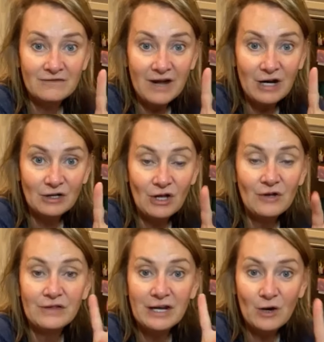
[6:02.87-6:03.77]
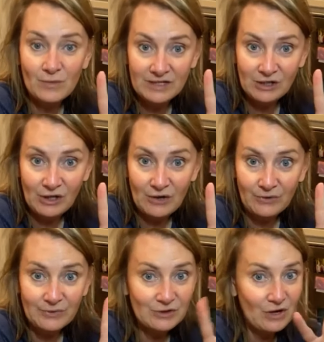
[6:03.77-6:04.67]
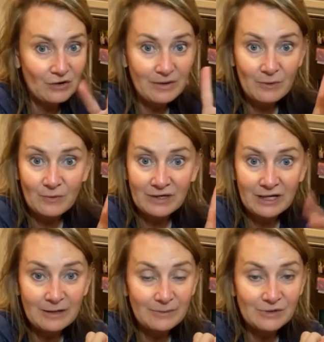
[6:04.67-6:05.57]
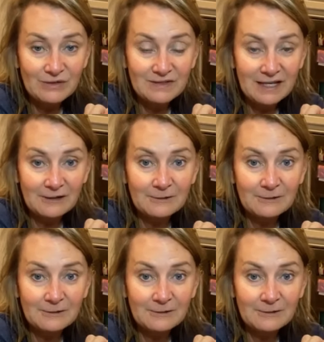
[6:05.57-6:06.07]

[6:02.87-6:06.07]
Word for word: cloth and our window cloth, which are our number one and number two seller,